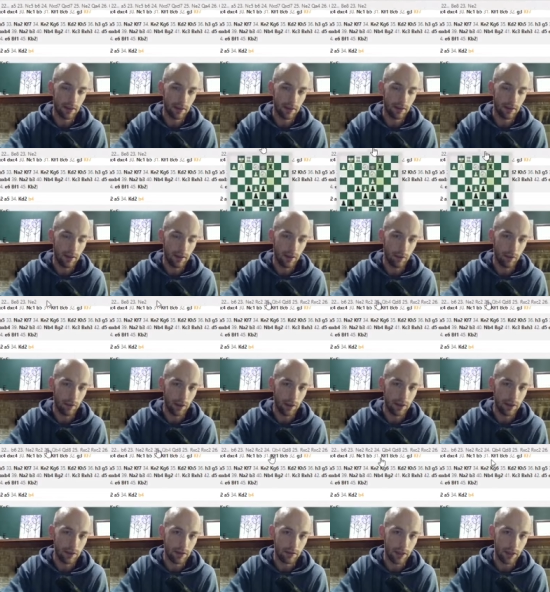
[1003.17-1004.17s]

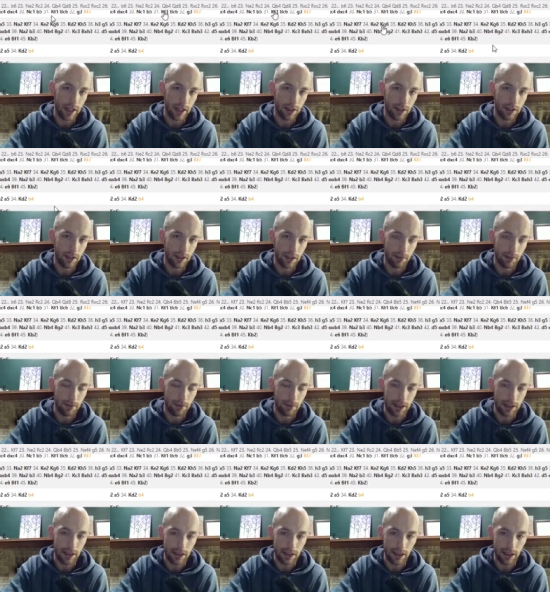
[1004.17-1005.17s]
white's reaction here, b
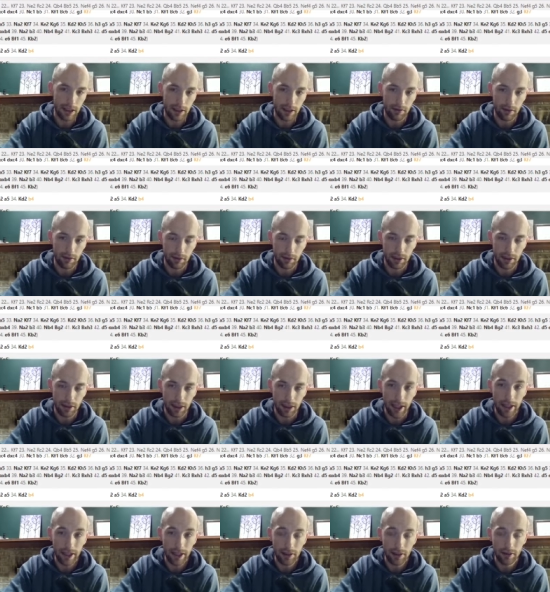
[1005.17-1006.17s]
takes a3, was
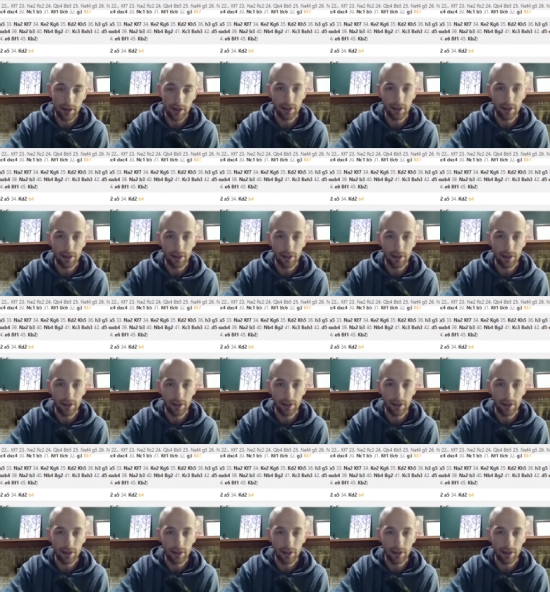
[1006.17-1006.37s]
inaccurate